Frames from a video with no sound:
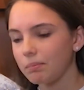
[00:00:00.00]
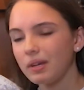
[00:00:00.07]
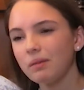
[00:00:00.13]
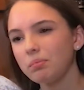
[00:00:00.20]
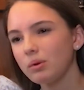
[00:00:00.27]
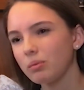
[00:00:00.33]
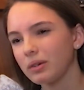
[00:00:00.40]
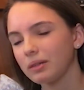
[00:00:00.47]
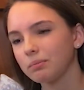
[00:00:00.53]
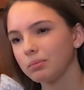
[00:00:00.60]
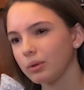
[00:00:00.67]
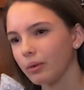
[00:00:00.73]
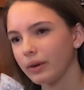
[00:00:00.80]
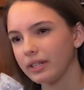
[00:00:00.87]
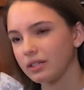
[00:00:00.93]
People were
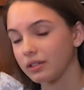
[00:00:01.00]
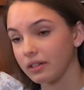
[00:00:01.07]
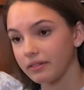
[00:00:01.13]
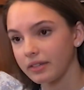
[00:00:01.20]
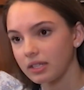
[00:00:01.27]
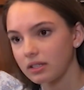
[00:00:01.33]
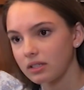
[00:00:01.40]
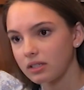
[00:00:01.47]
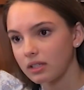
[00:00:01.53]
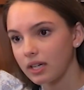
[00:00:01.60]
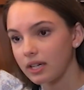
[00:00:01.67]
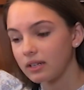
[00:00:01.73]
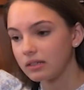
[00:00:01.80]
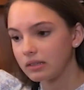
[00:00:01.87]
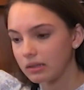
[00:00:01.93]
employed servants,
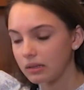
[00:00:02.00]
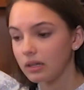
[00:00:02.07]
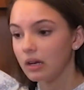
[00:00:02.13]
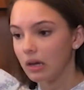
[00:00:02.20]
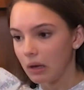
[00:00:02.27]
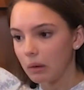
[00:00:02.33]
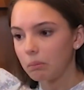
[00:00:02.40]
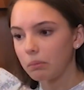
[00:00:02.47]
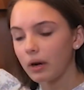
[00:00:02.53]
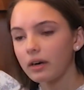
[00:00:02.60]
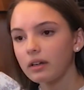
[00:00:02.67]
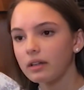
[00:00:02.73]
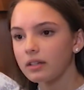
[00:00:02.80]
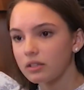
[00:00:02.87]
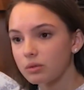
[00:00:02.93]
and
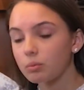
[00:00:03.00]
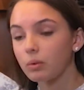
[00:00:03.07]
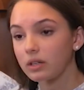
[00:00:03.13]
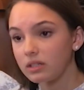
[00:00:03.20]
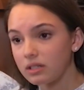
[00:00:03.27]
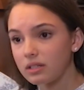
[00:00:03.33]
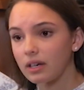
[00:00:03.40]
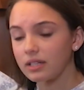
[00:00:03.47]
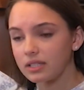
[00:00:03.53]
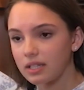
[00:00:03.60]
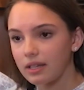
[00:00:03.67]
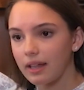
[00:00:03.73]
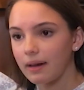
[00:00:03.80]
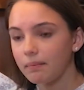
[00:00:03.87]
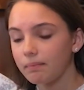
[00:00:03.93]
part of this was done
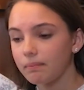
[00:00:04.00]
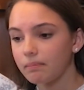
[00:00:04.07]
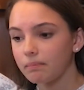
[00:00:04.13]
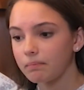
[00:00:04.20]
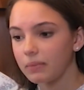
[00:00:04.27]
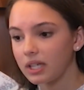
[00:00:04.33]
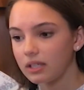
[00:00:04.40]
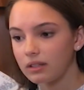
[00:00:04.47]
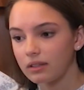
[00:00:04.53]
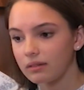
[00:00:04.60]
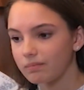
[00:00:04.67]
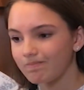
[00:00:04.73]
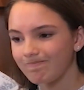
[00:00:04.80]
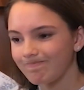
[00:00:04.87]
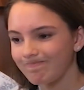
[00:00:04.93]
to them, but
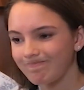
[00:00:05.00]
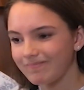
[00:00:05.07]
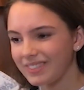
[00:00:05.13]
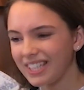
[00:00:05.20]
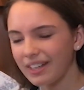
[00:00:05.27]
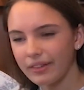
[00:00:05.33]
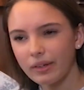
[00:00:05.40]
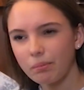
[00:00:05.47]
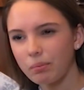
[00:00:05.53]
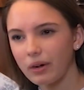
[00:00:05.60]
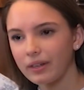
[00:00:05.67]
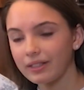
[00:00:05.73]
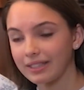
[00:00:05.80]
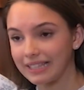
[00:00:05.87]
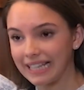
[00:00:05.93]
the other
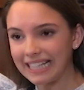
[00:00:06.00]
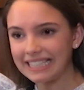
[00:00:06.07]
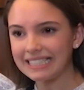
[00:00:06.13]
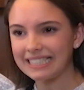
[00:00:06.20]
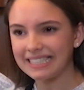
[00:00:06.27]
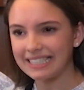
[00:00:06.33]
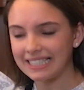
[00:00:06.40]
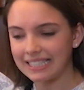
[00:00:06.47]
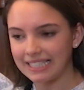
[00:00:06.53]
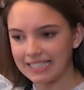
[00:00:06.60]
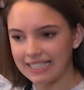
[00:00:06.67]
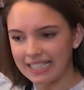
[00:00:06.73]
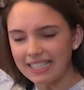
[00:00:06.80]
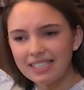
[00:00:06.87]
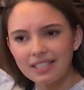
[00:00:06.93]
part they
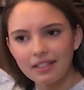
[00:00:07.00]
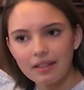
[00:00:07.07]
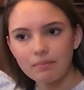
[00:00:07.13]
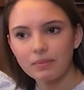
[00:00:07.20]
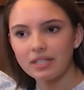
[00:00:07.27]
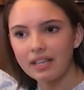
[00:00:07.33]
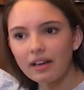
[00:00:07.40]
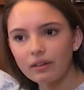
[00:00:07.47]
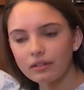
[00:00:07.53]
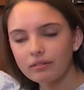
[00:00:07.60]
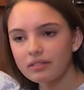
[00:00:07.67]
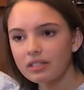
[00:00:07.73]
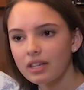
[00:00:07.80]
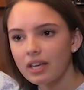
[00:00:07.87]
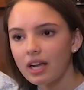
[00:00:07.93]
did to
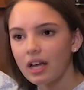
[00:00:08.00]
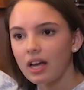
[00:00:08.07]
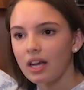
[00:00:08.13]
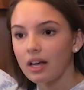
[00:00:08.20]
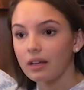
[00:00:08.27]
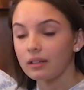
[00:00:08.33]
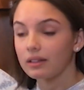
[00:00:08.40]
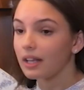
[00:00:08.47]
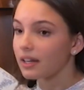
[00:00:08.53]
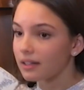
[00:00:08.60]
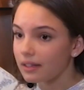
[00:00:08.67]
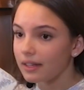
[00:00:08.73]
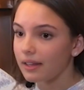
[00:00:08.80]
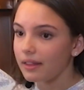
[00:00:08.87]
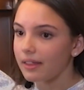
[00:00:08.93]
themselves.
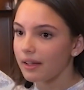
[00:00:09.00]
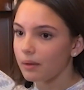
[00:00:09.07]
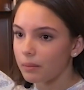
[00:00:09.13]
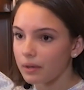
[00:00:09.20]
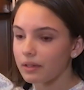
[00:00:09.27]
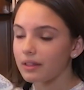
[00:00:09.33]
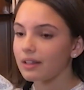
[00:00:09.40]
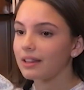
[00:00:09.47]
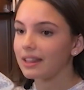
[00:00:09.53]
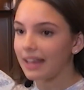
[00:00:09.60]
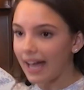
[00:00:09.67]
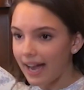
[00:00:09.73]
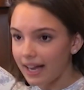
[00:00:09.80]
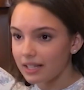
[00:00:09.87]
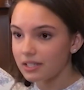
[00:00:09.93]
Luckily, they were the
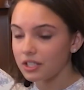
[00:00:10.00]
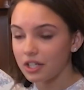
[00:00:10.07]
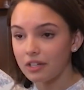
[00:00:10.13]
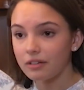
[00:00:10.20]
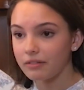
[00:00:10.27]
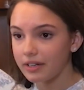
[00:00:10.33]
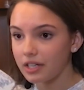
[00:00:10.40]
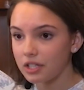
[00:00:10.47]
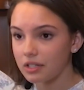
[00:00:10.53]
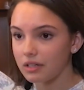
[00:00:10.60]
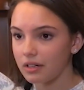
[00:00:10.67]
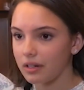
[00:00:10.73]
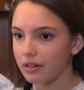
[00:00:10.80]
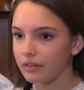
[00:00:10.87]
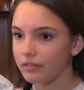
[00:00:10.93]
last generation
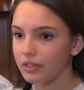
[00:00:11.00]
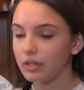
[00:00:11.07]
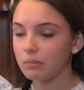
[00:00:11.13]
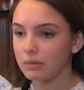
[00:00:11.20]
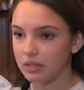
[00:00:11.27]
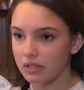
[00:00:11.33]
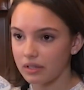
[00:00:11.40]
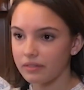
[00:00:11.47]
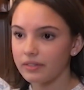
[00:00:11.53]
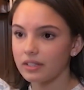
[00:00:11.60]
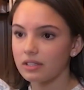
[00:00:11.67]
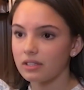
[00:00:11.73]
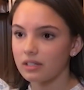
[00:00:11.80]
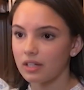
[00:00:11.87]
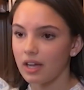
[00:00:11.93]
of human
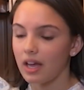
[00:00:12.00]
servants.